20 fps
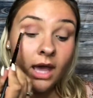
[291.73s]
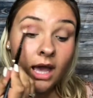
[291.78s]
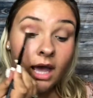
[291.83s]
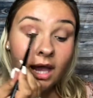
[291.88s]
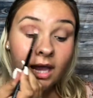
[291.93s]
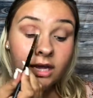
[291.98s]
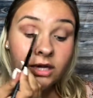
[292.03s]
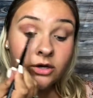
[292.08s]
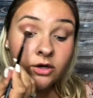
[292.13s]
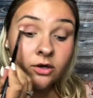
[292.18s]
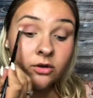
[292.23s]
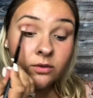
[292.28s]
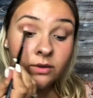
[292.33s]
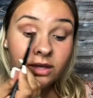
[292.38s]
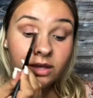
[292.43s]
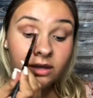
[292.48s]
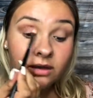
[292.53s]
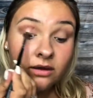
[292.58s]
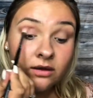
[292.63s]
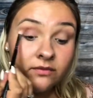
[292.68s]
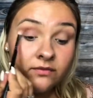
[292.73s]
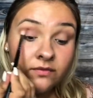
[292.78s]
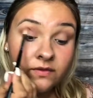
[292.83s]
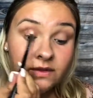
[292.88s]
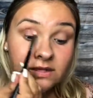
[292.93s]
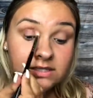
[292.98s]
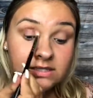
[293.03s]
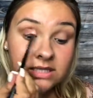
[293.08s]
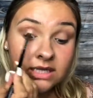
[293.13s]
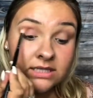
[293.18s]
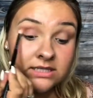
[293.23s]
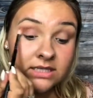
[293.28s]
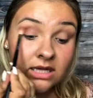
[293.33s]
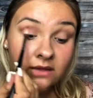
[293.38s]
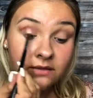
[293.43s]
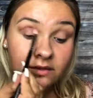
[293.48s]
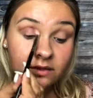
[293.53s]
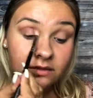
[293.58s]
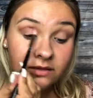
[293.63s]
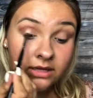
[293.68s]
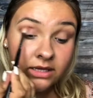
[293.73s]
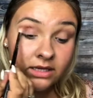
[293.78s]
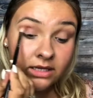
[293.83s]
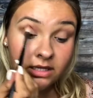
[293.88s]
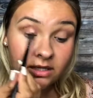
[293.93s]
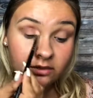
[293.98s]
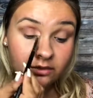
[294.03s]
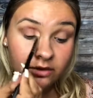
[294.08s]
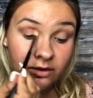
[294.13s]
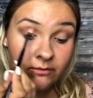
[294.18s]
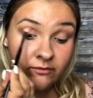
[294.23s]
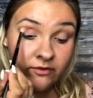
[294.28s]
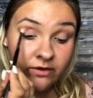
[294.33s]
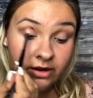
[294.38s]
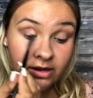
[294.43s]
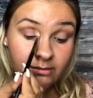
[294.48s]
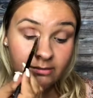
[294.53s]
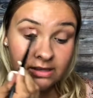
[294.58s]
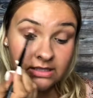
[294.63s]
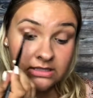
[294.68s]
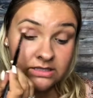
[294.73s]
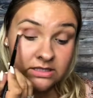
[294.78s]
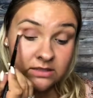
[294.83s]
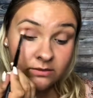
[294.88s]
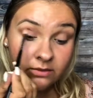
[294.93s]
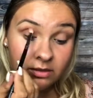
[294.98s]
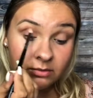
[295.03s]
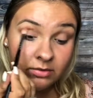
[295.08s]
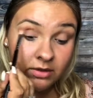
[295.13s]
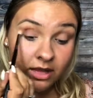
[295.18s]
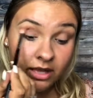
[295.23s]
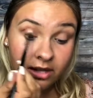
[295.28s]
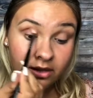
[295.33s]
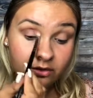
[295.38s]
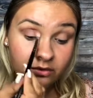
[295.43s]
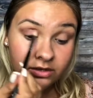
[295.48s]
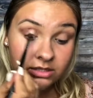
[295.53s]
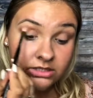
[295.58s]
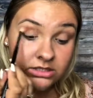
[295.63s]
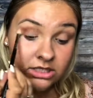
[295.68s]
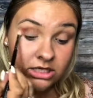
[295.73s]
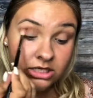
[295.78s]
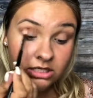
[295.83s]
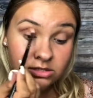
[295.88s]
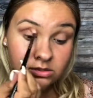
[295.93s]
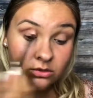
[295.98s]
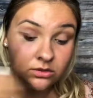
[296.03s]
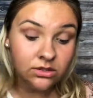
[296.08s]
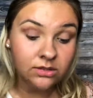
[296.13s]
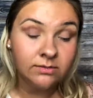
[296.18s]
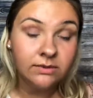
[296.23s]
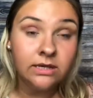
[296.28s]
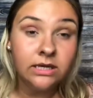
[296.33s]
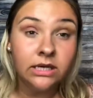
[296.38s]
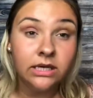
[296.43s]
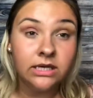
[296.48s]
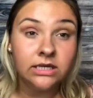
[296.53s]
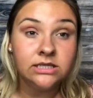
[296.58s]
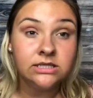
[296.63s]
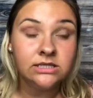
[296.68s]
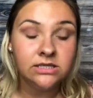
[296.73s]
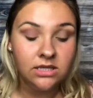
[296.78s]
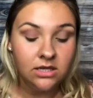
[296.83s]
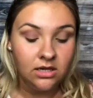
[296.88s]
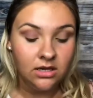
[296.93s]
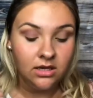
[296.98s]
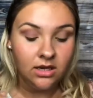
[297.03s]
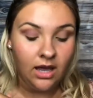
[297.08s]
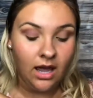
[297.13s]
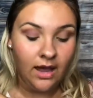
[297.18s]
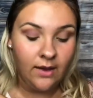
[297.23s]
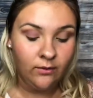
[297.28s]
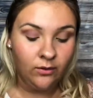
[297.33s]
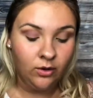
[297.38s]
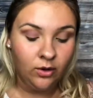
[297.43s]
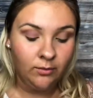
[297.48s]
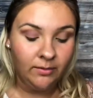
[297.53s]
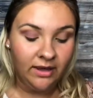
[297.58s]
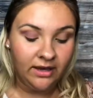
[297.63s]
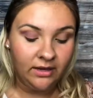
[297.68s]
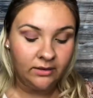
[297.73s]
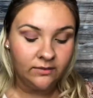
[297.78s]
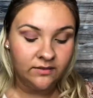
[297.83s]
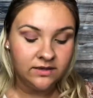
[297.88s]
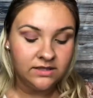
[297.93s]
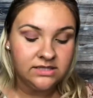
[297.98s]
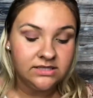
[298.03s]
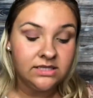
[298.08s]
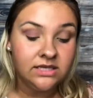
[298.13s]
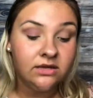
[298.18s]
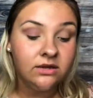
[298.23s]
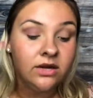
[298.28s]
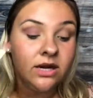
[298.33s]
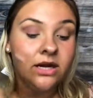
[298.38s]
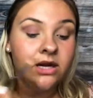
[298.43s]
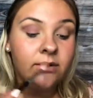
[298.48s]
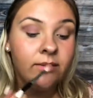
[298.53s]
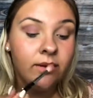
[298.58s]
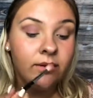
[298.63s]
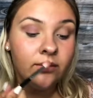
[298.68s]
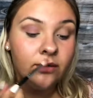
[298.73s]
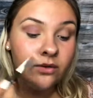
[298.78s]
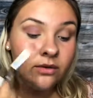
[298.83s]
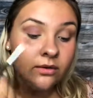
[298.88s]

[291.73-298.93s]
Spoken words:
I don't care if this gets on the lid either. I'm very messy when applying crease shades only because I will go back in with concealer anyway.